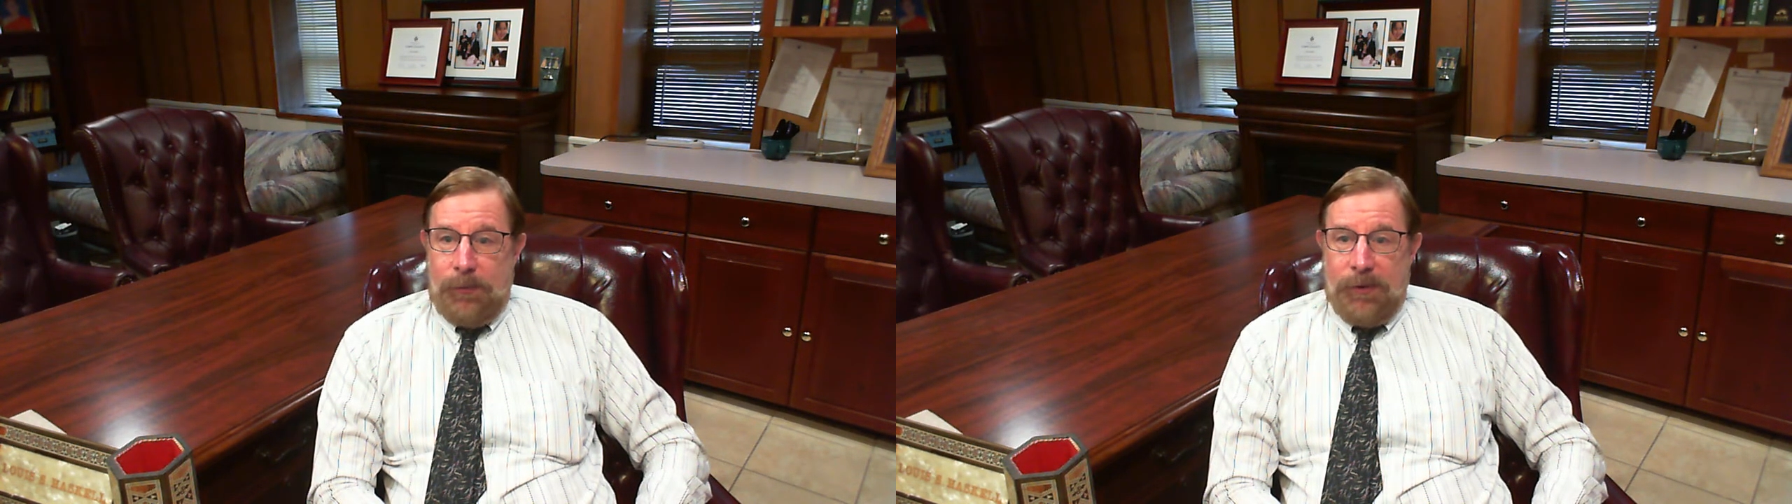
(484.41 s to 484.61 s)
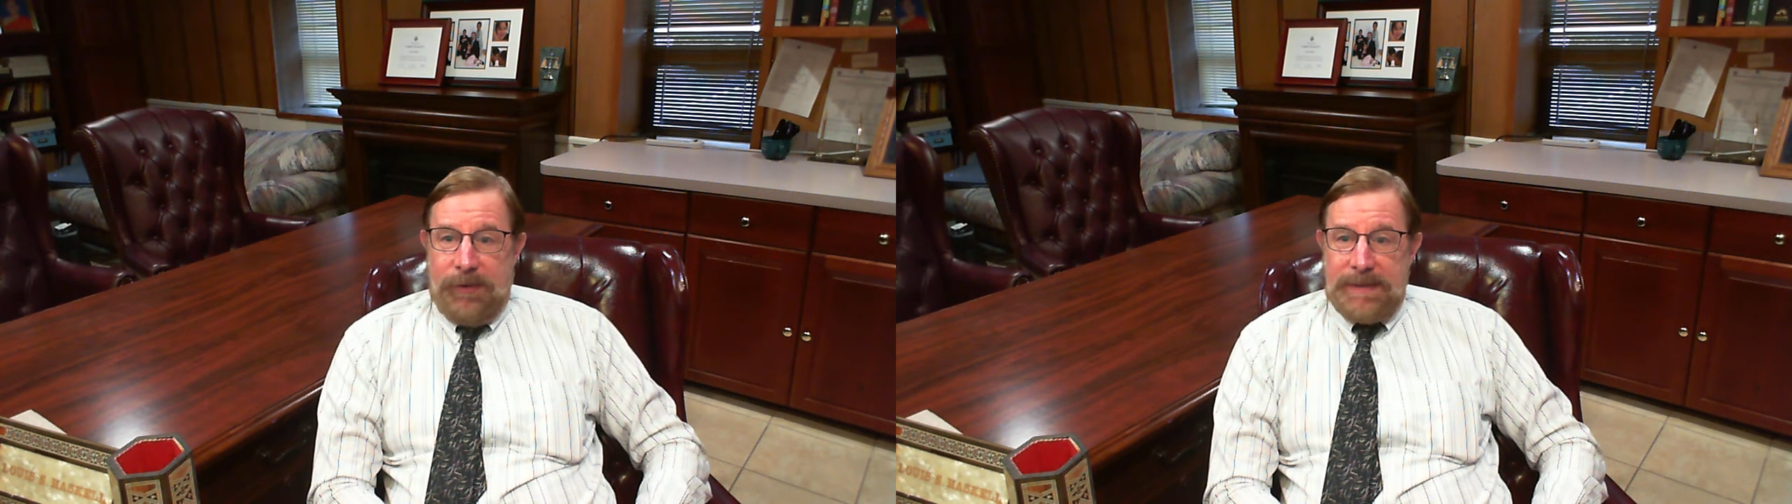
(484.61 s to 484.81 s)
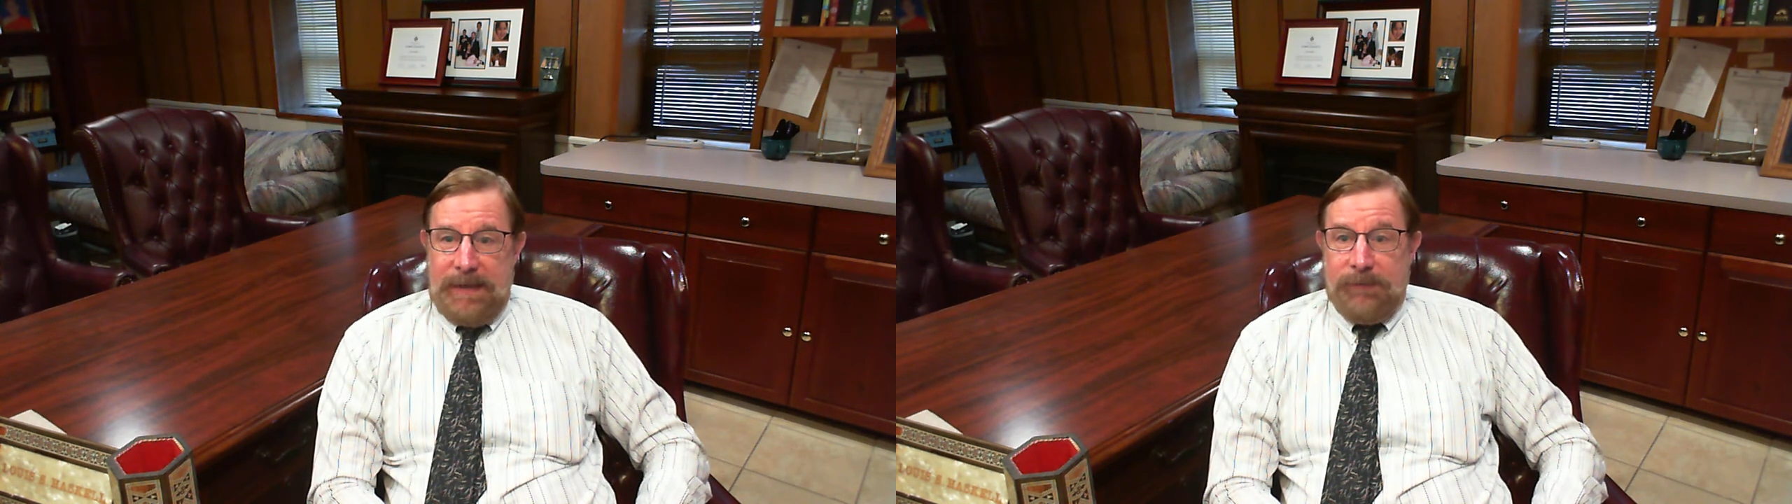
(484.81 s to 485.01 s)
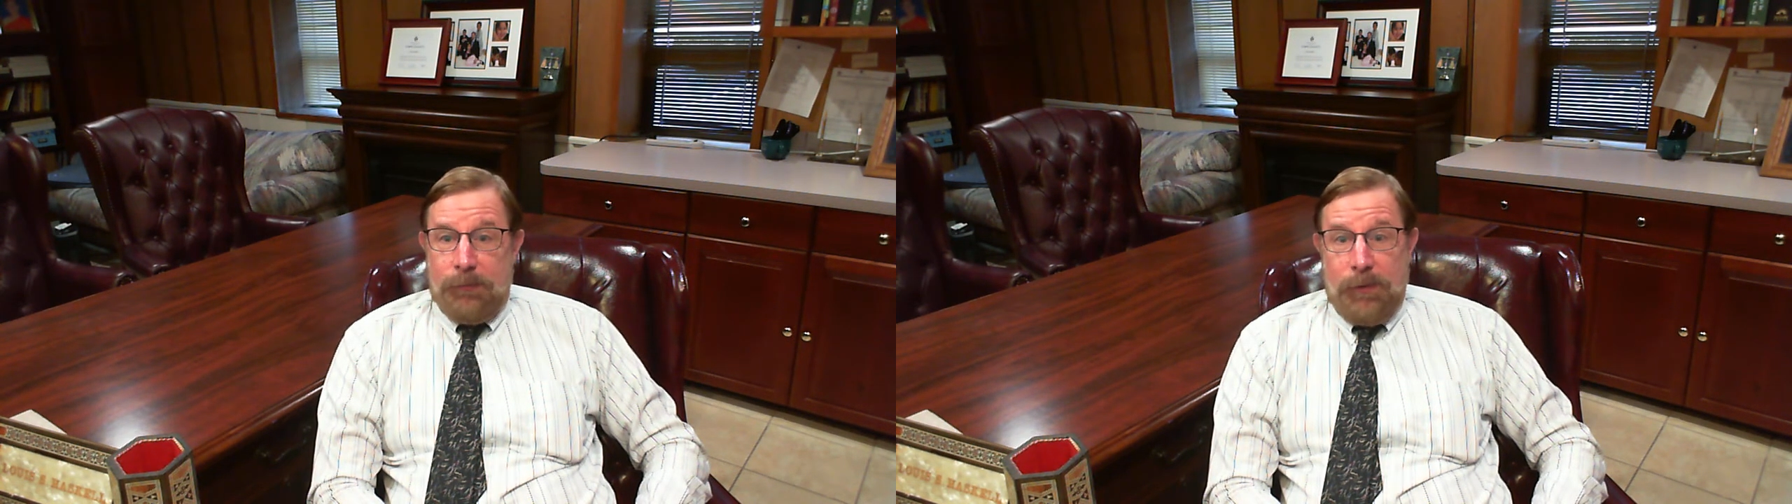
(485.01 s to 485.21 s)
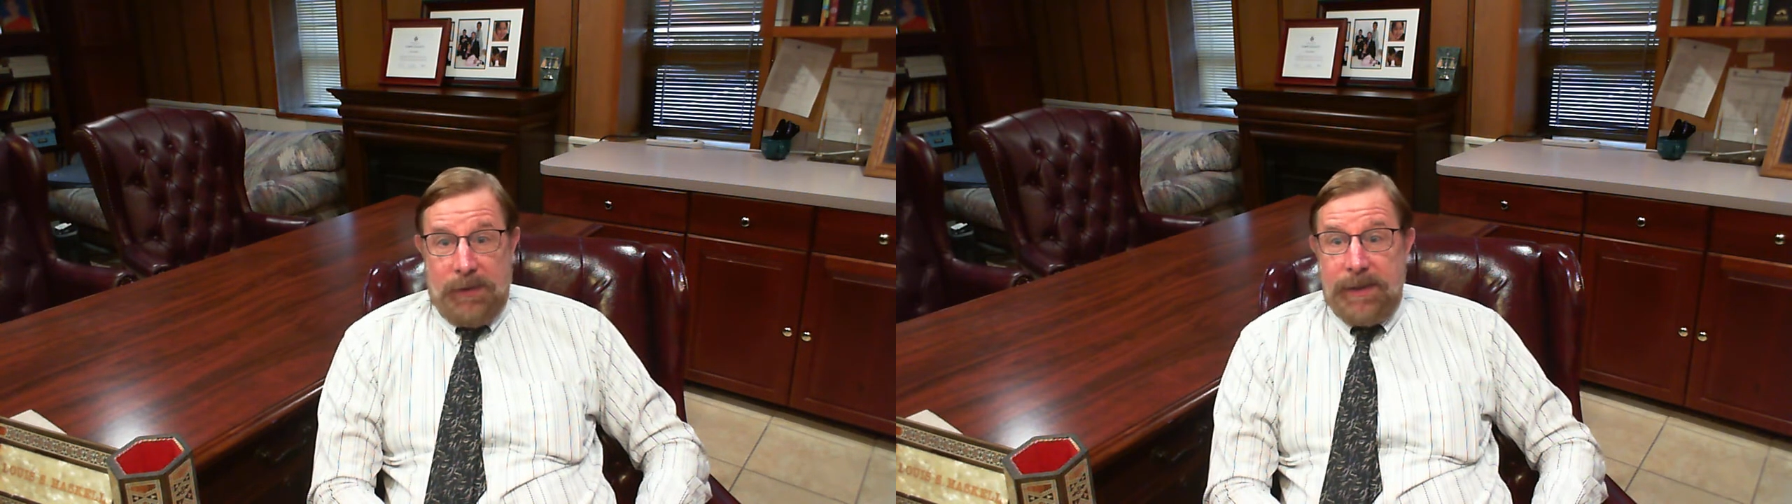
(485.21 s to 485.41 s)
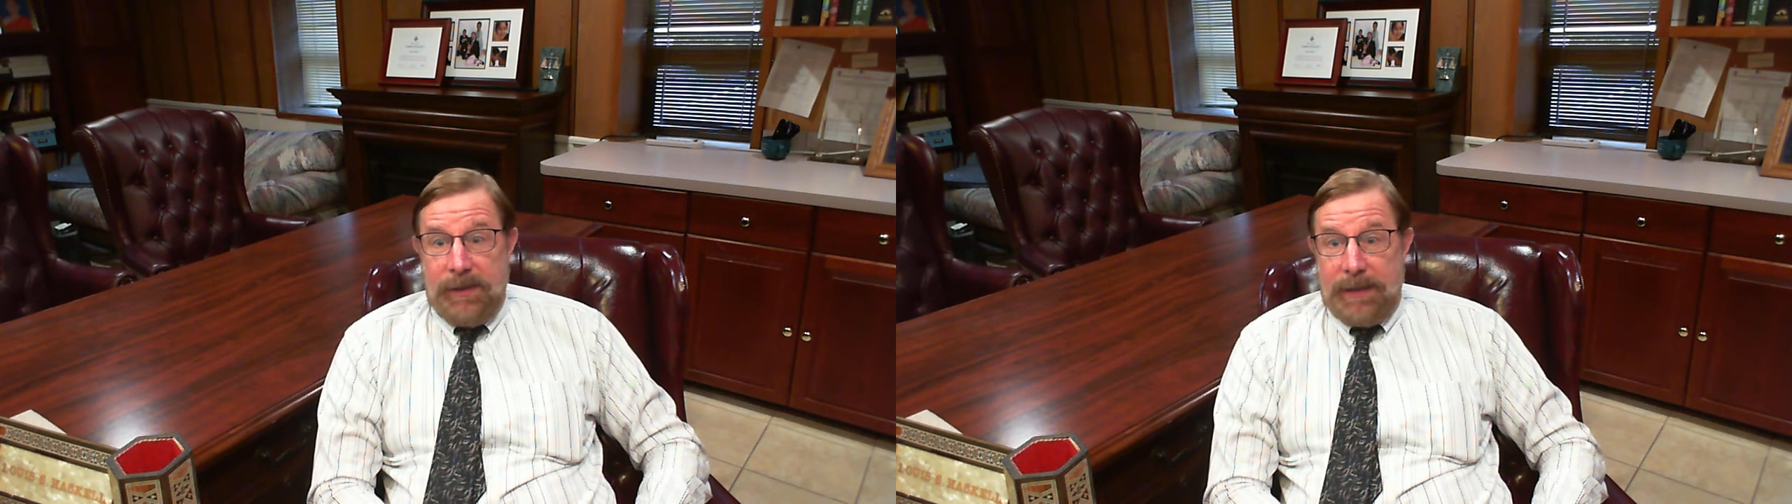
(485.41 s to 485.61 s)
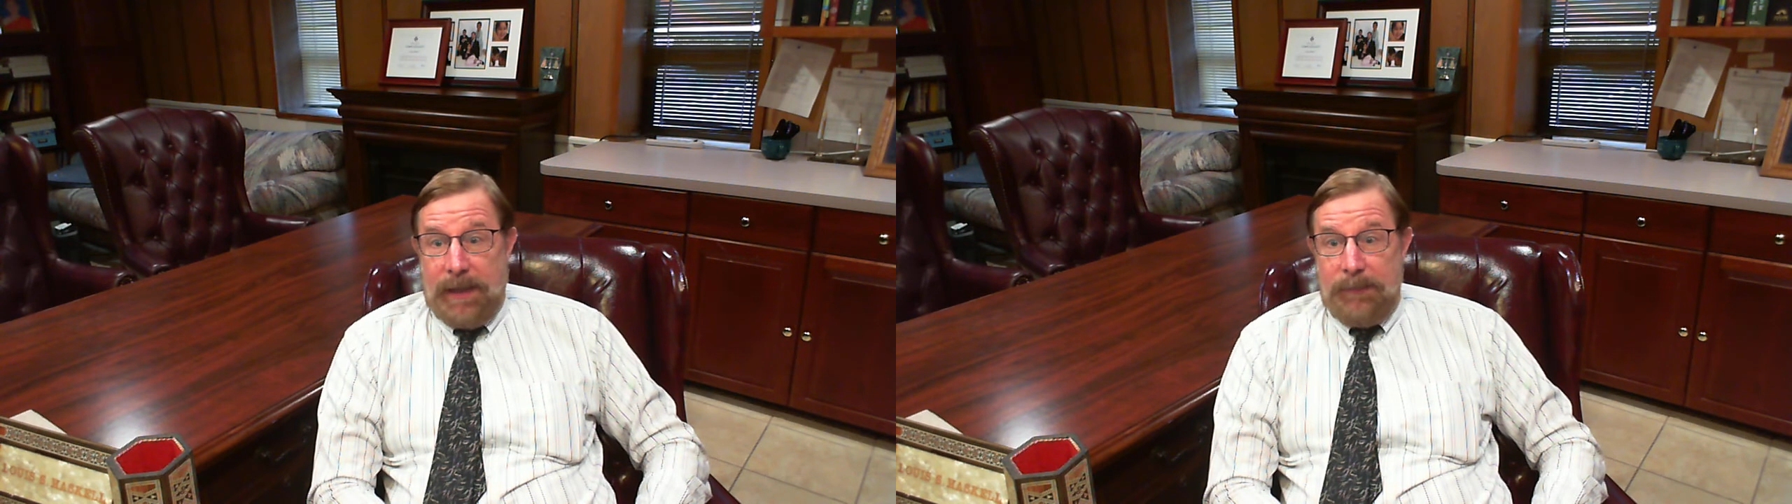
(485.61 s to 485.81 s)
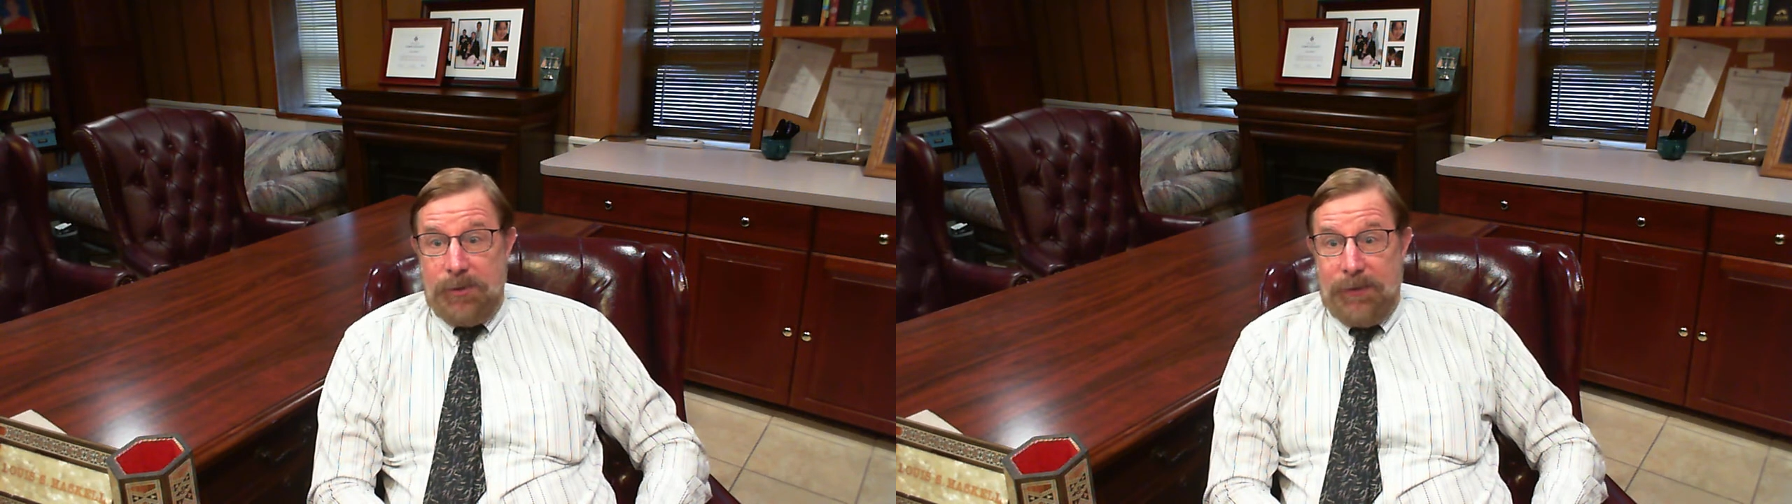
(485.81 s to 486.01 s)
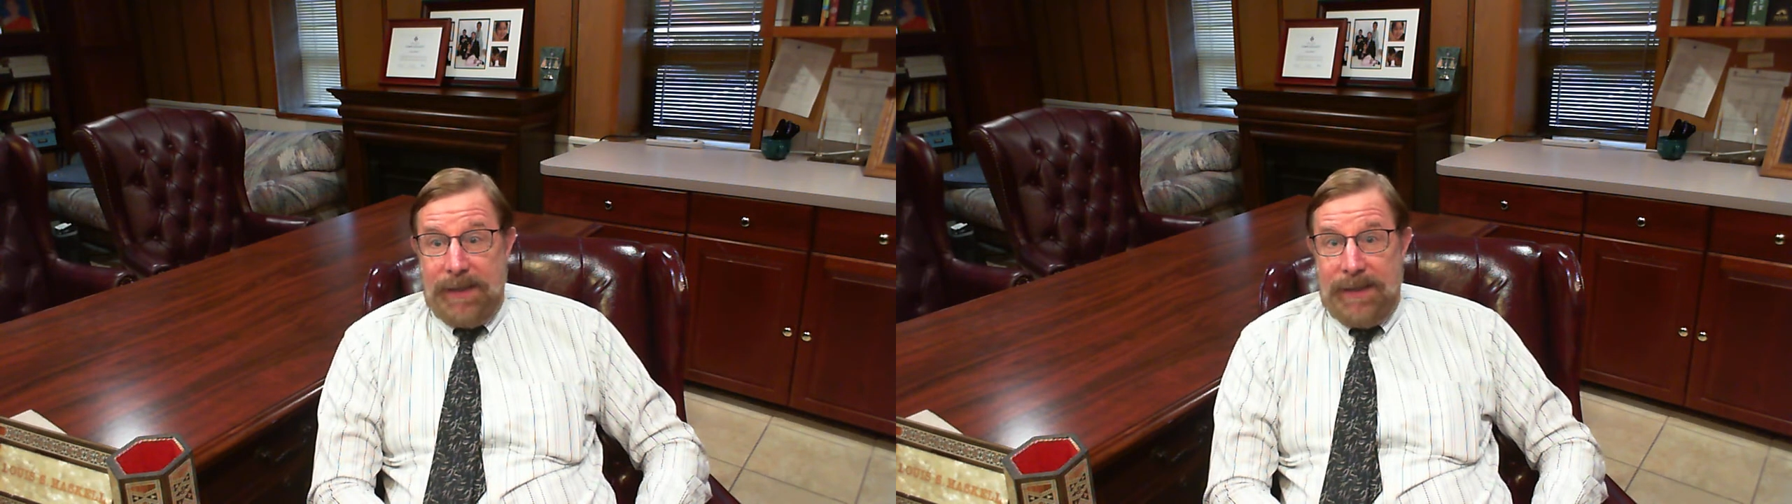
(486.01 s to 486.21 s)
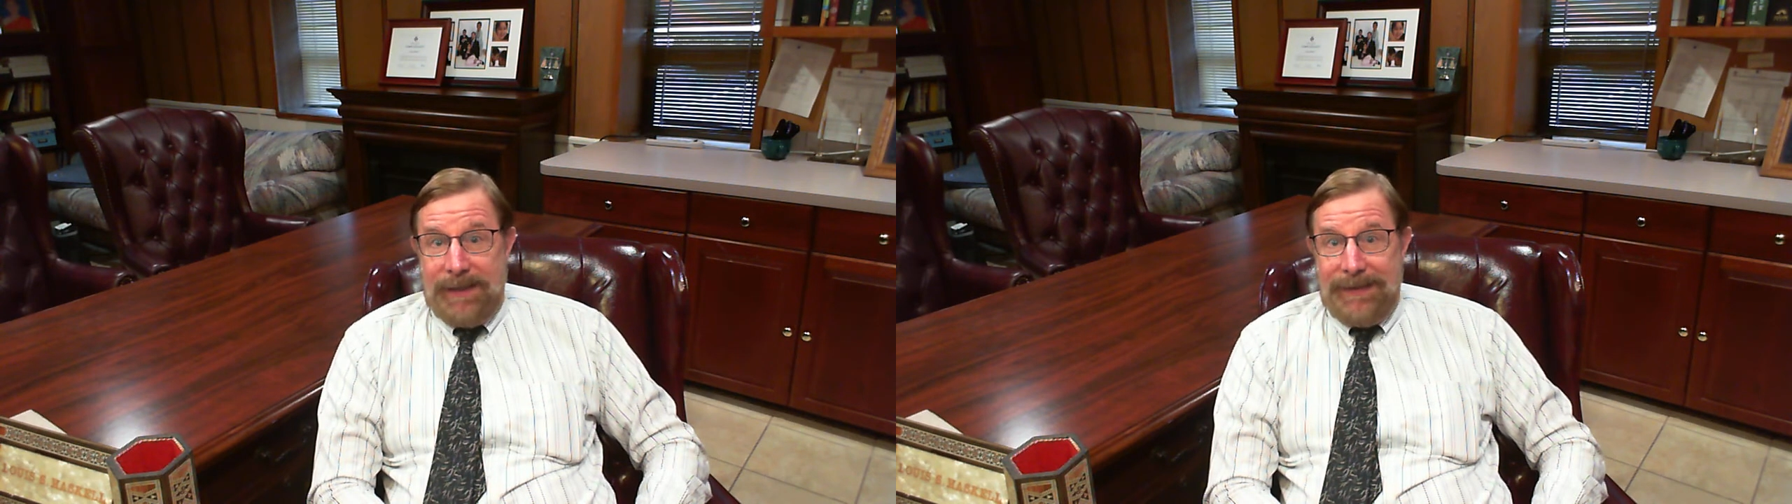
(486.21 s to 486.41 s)
order is ever really going to come to an
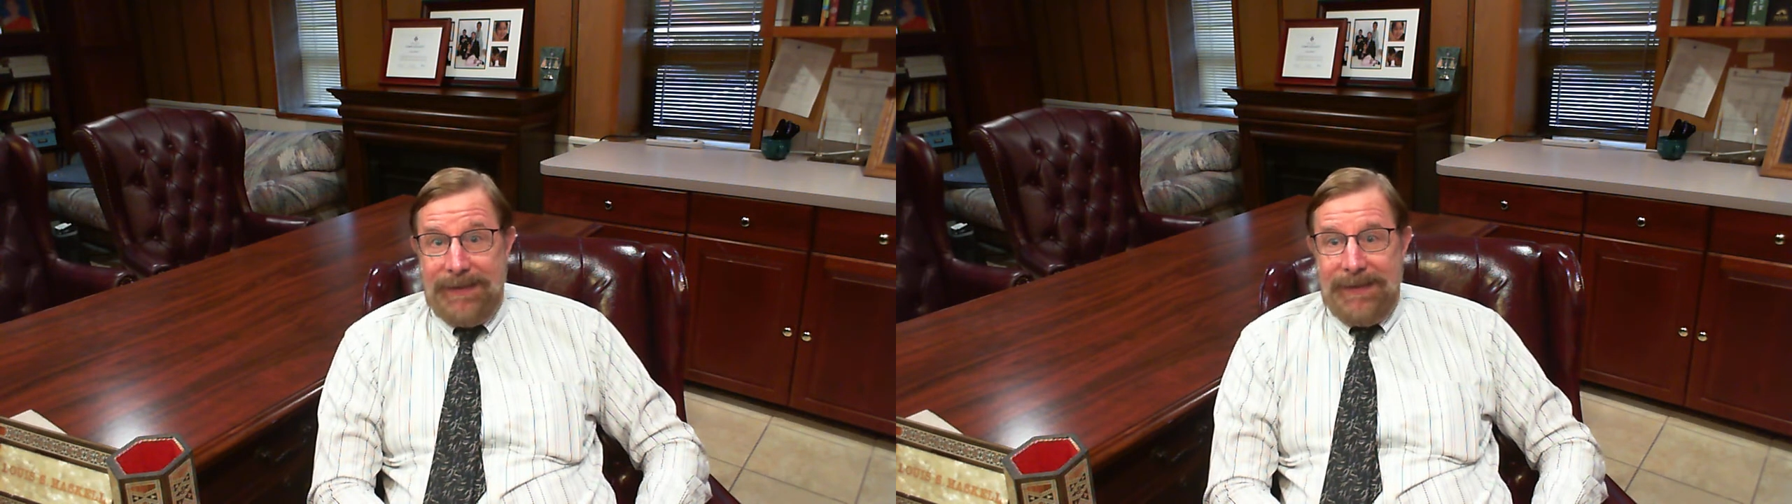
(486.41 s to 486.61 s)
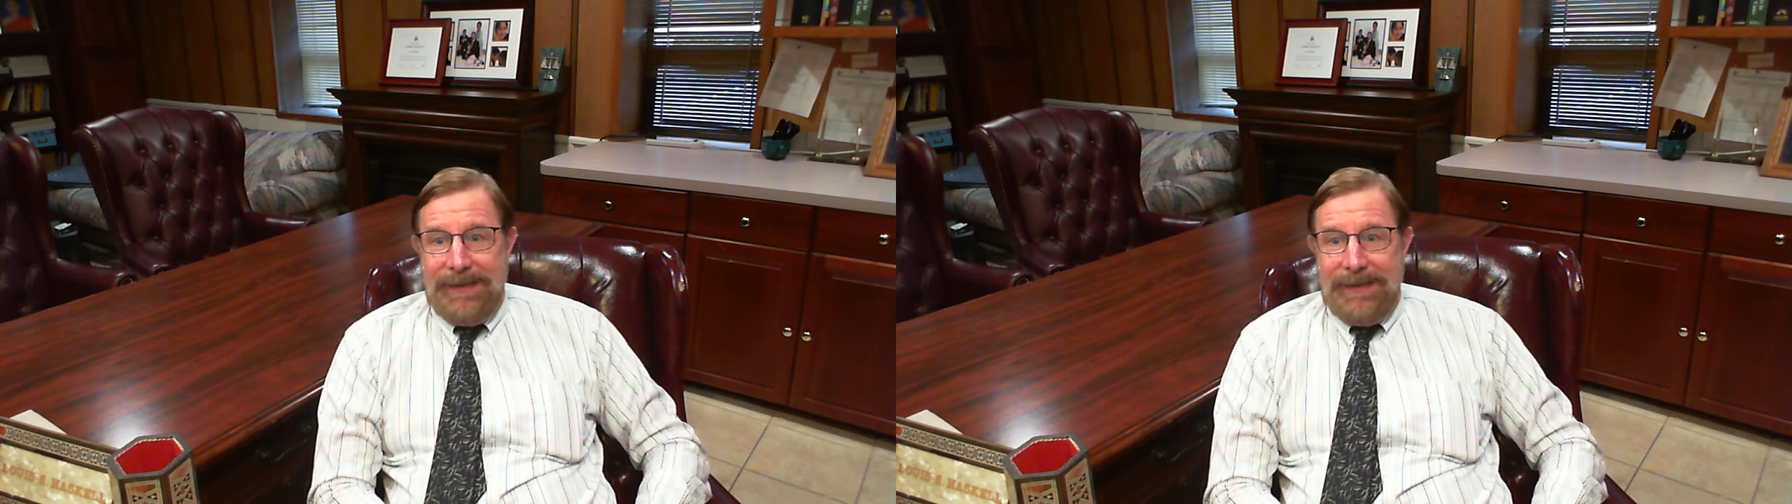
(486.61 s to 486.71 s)
end.